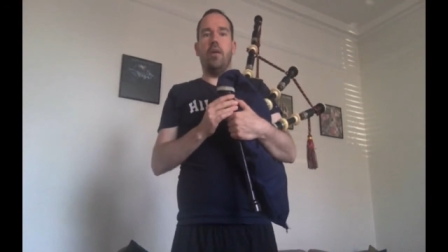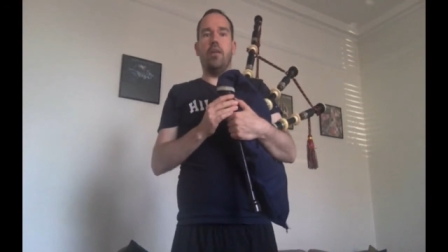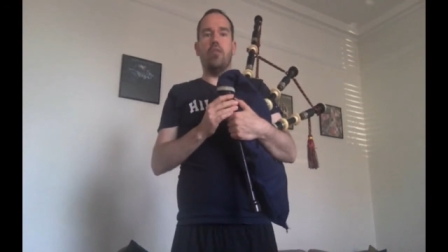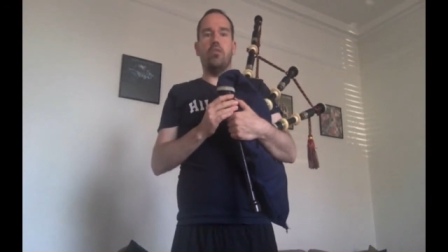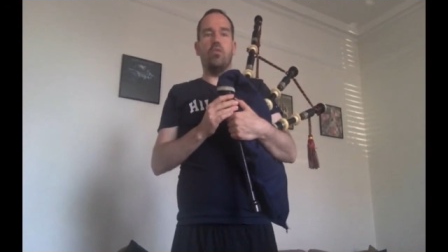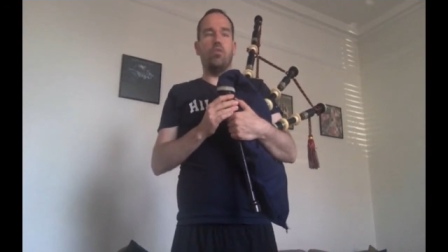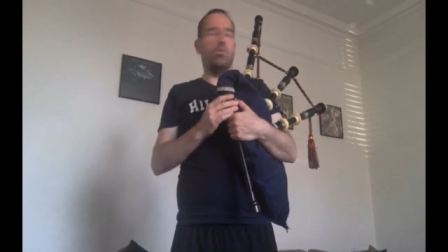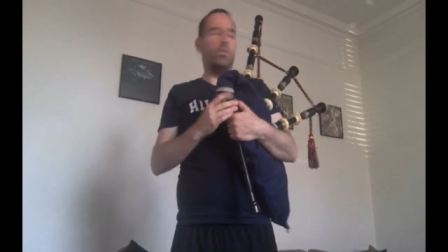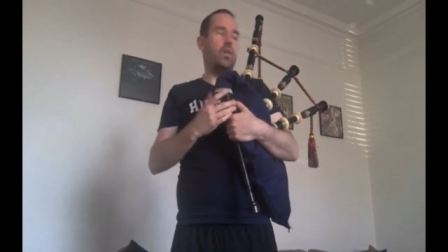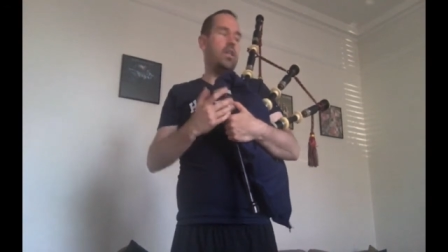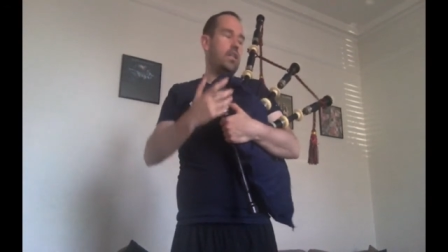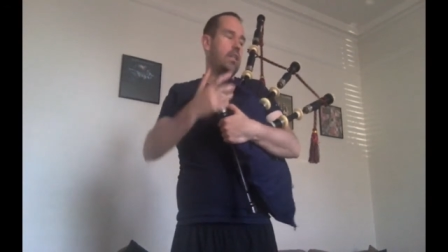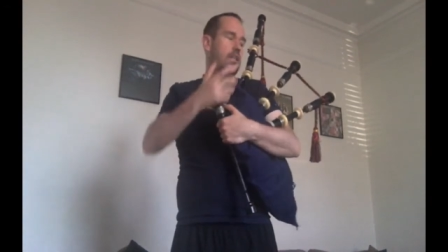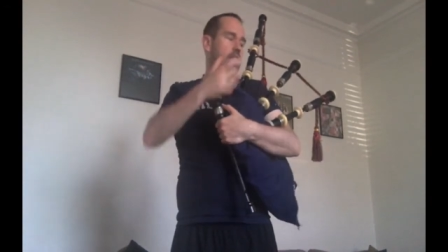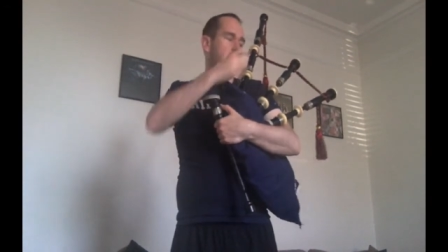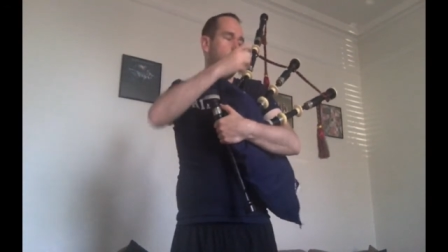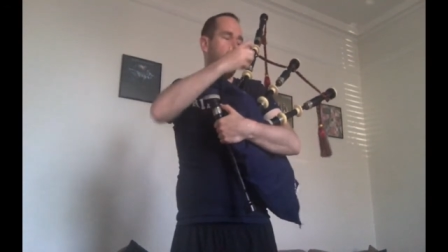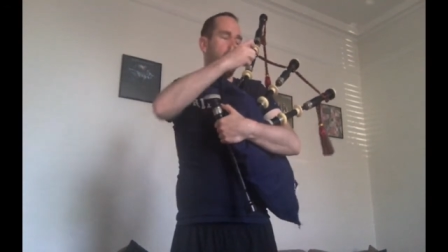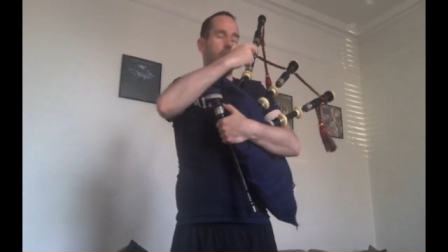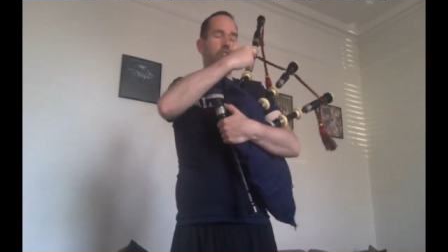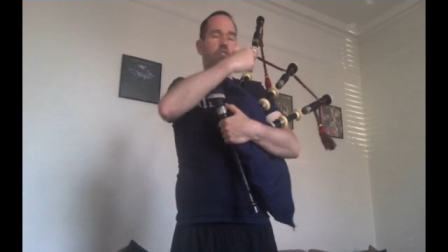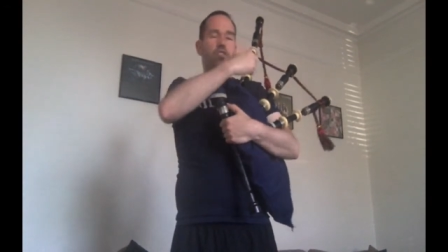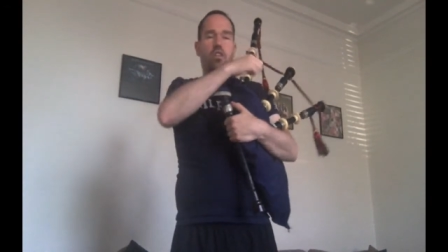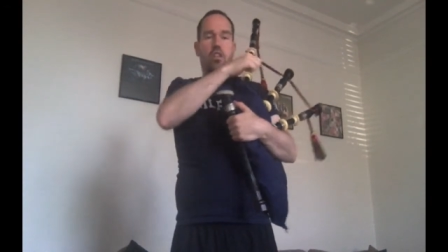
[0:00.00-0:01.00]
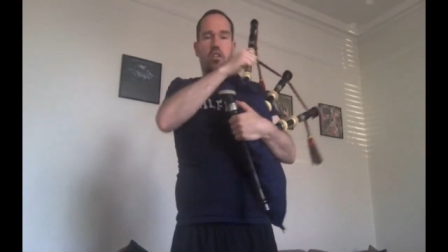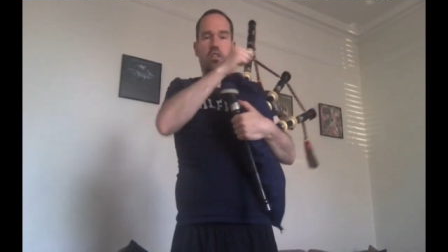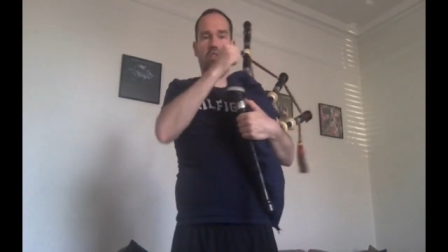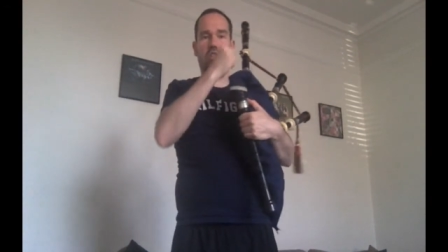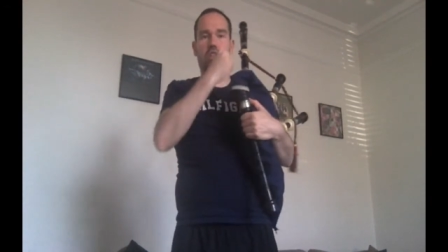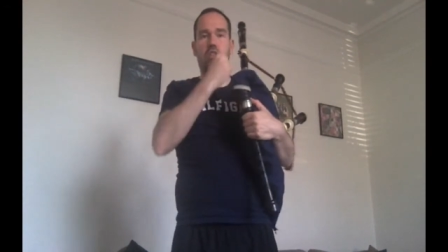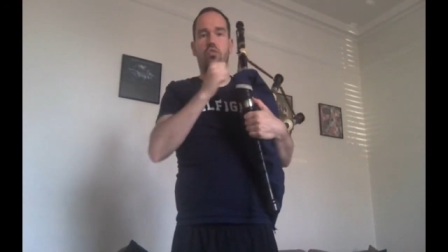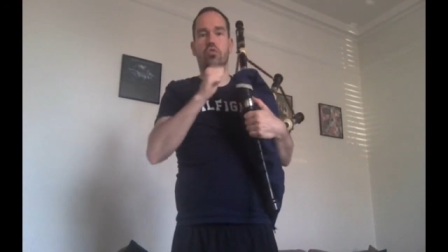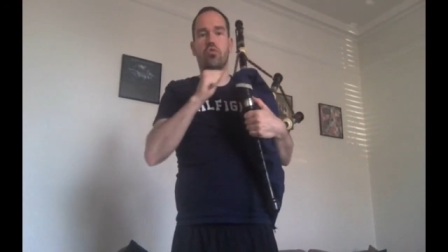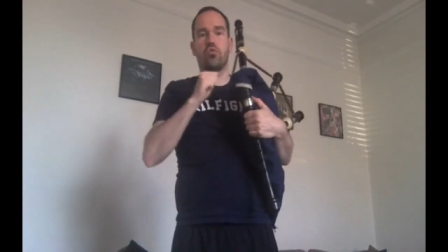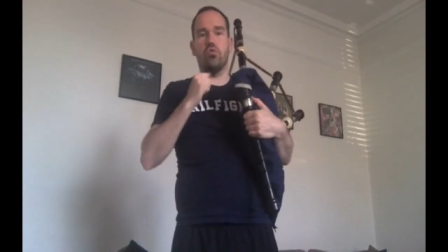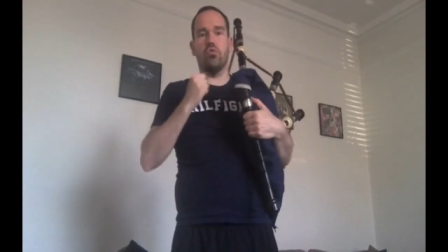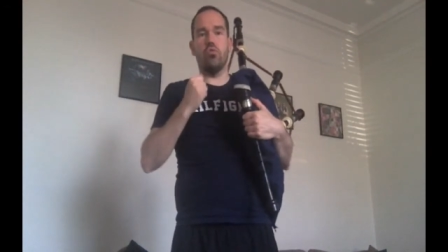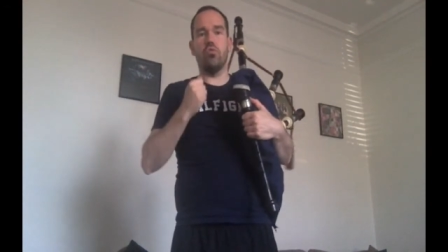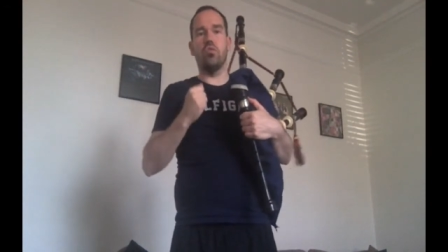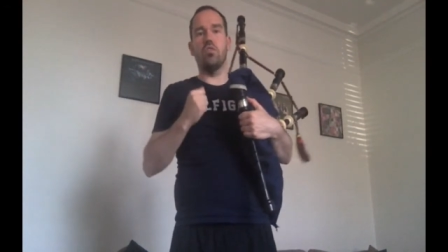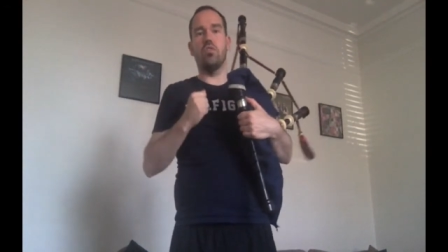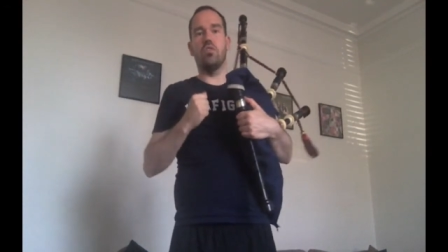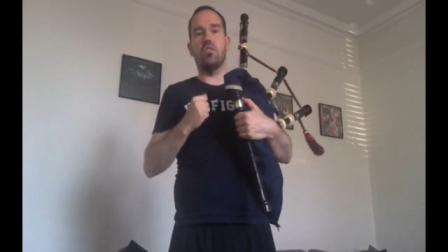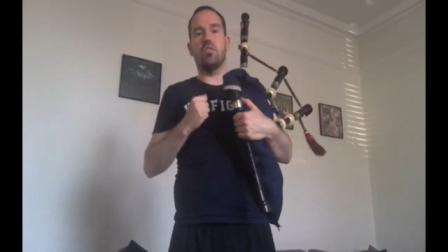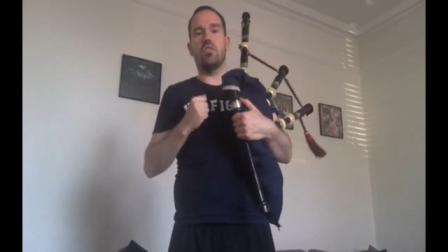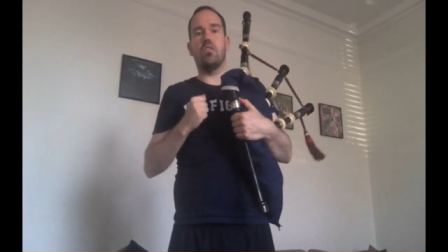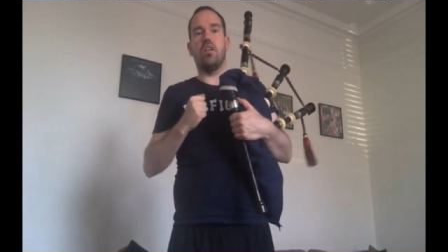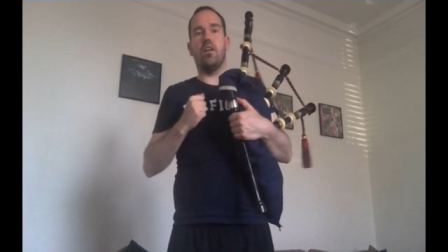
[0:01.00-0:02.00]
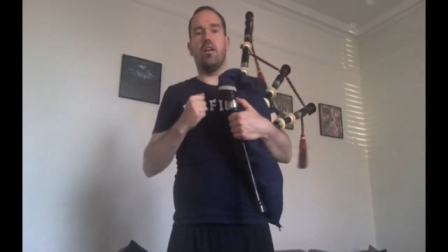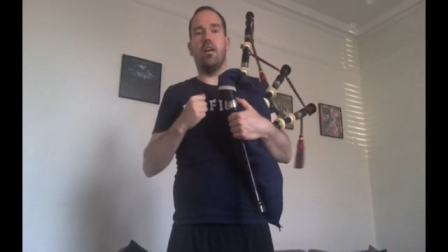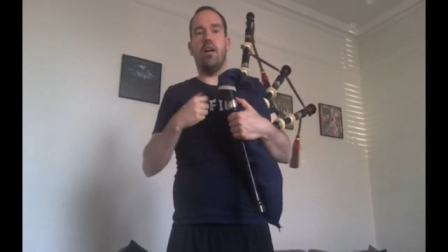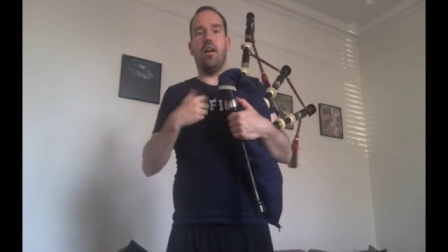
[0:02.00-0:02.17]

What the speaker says: So we need to adjust the drones